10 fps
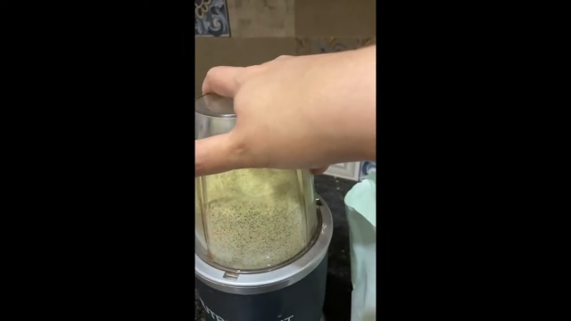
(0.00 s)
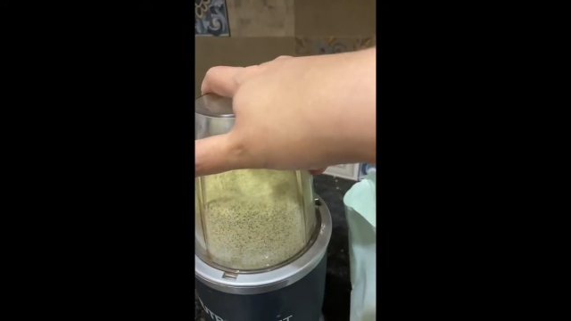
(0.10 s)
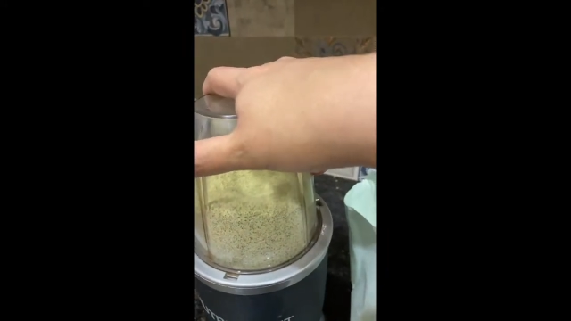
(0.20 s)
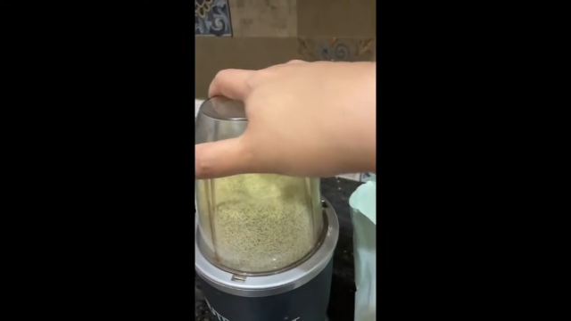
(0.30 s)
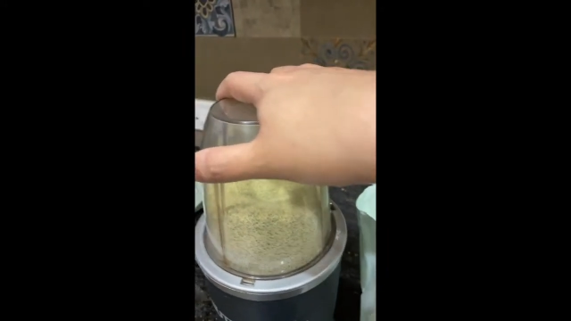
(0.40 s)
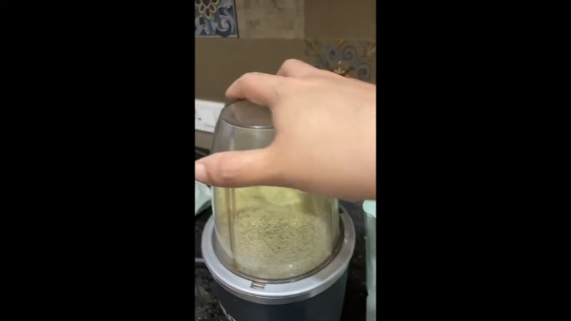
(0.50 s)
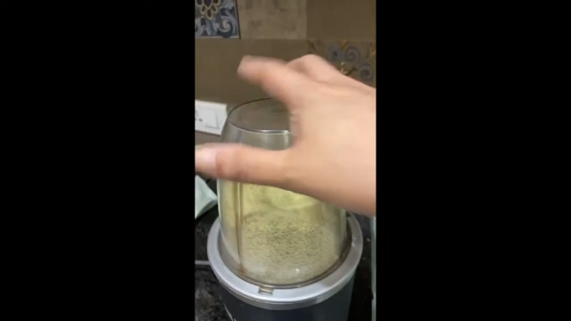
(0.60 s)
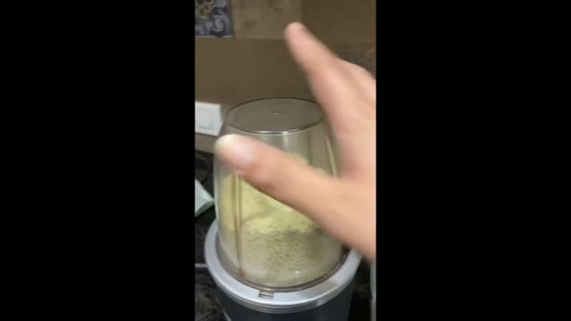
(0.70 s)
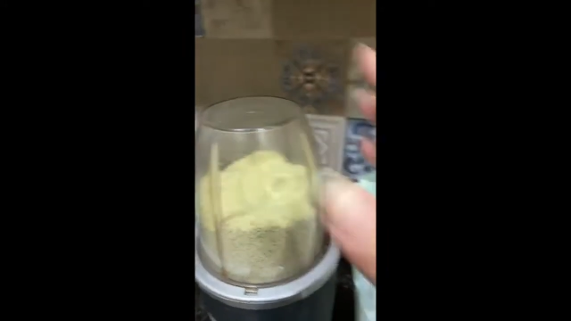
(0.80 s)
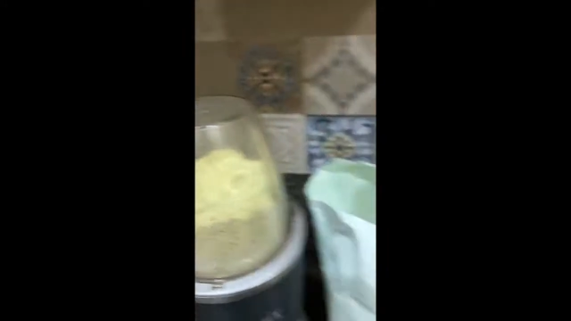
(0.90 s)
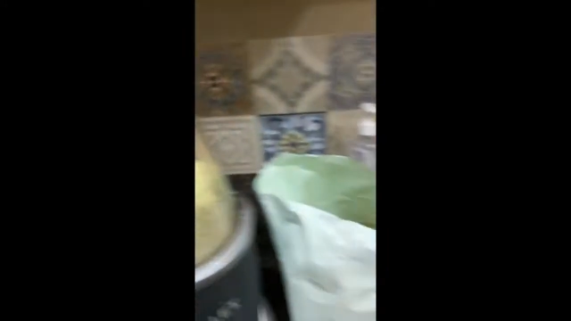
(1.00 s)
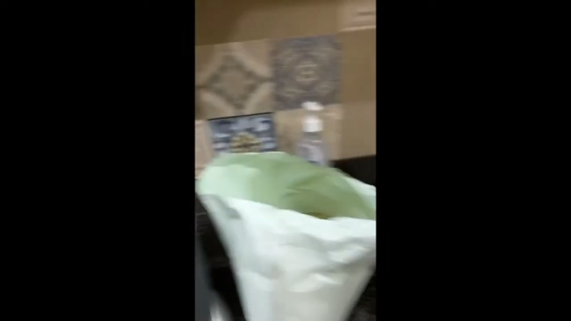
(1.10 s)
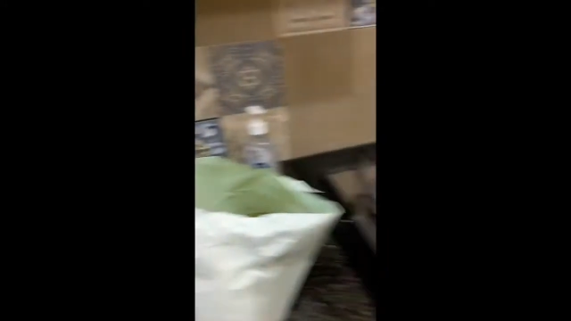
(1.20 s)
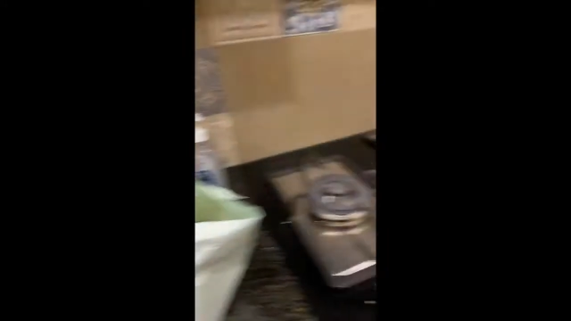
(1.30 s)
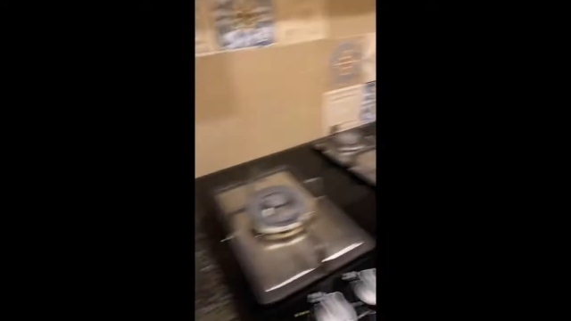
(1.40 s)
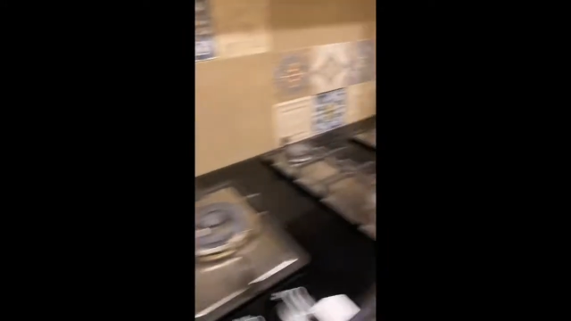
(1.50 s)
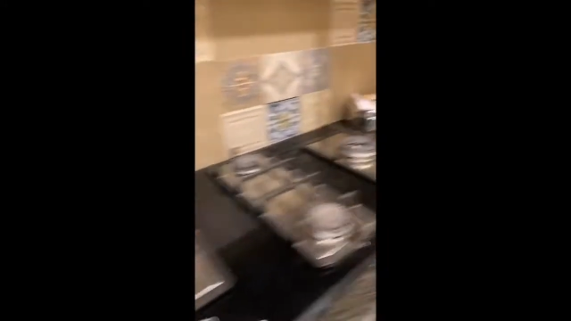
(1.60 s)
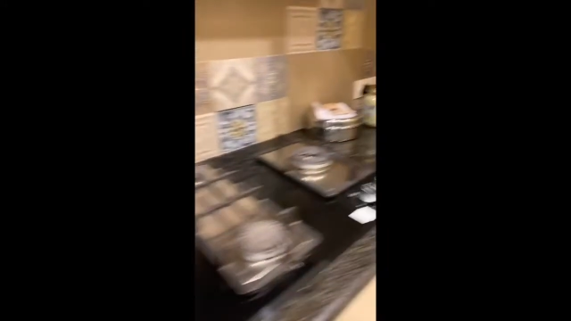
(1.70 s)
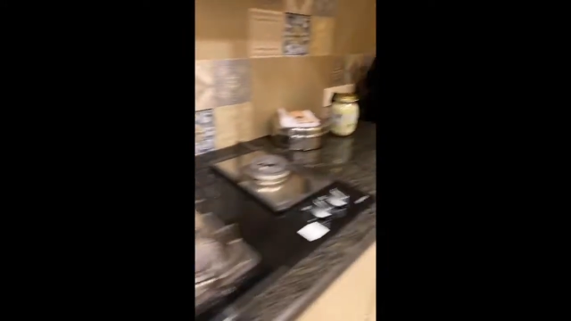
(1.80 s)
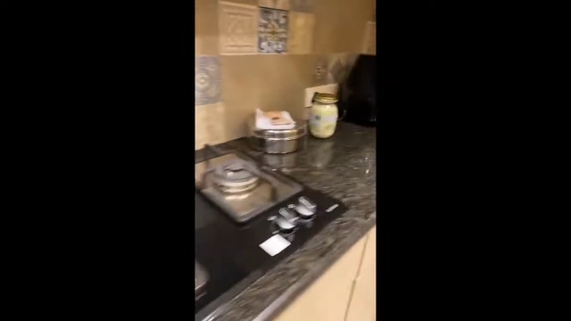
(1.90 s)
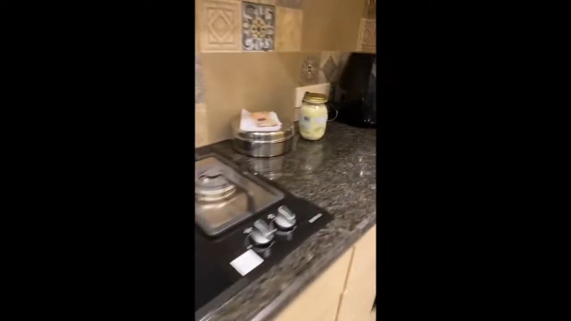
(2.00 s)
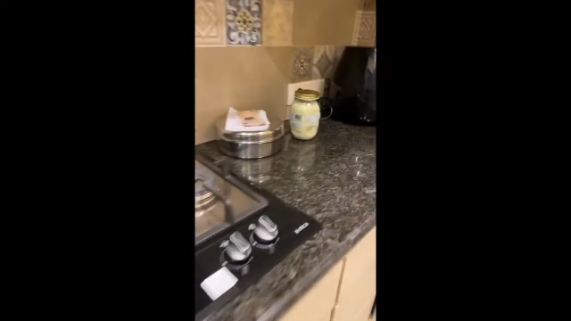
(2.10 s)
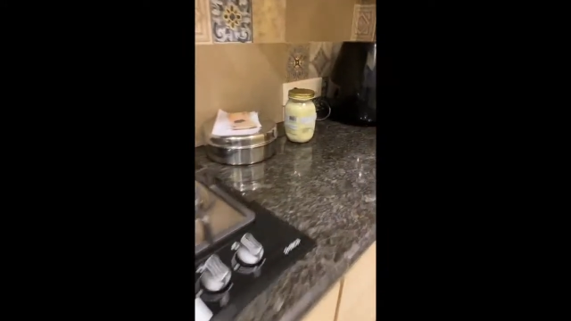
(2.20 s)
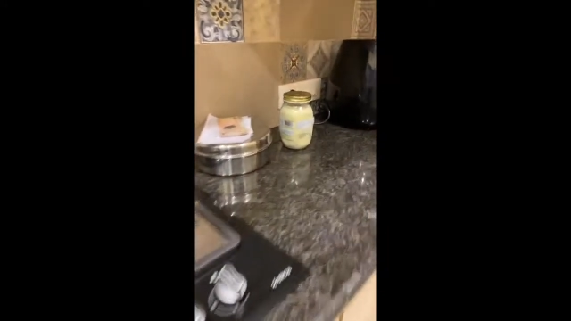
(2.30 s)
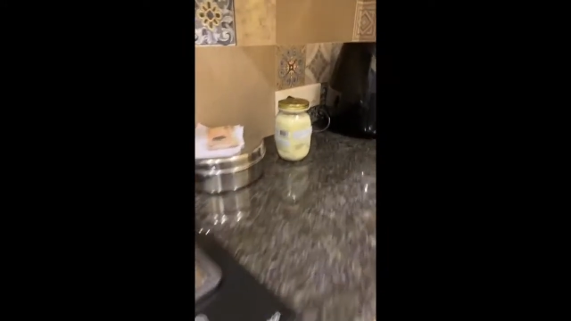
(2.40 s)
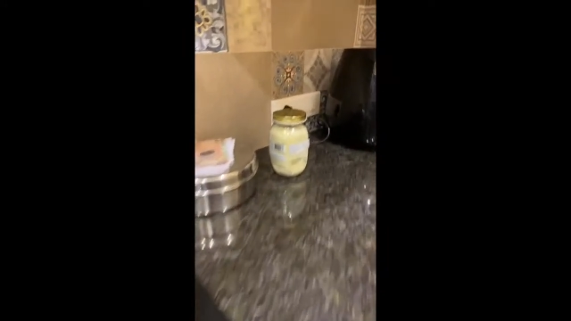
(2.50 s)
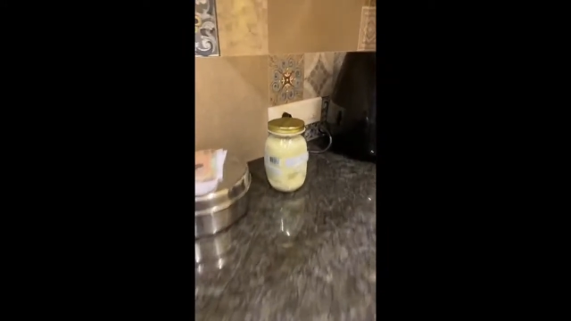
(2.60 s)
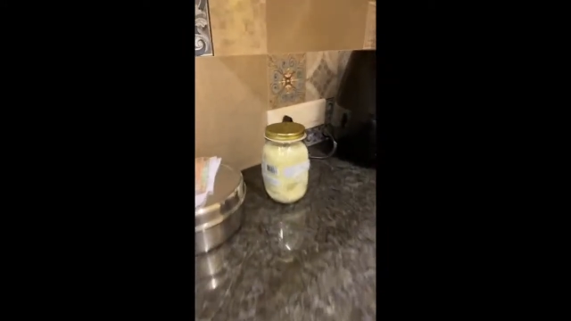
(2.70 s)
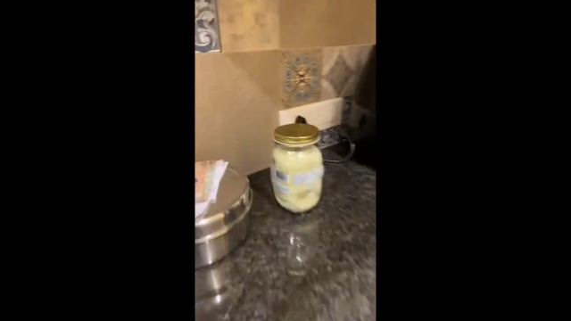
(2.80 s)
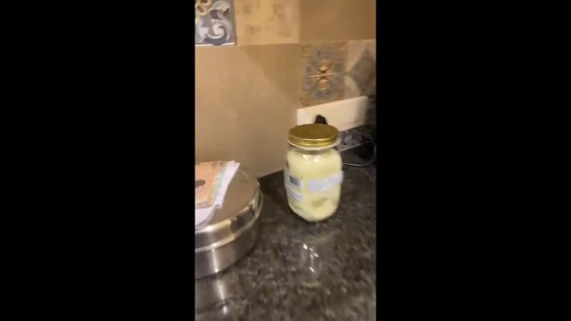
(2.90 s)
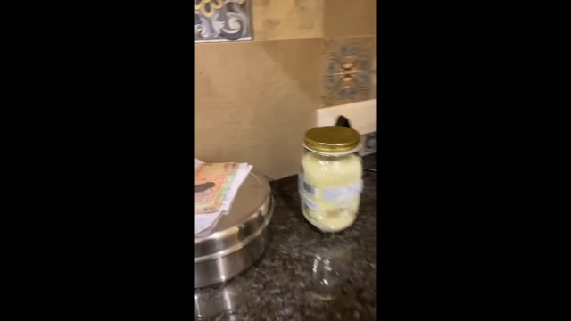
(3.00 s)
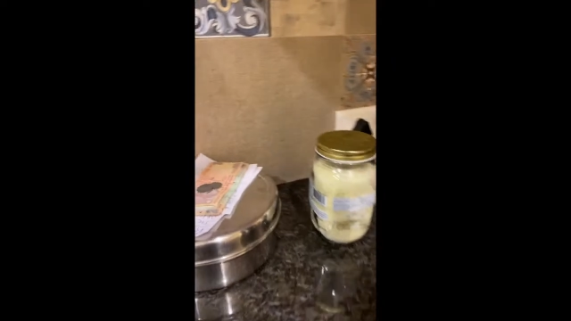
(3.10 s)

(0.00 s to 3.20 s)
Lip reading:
No face is visible, so there are no lips to read.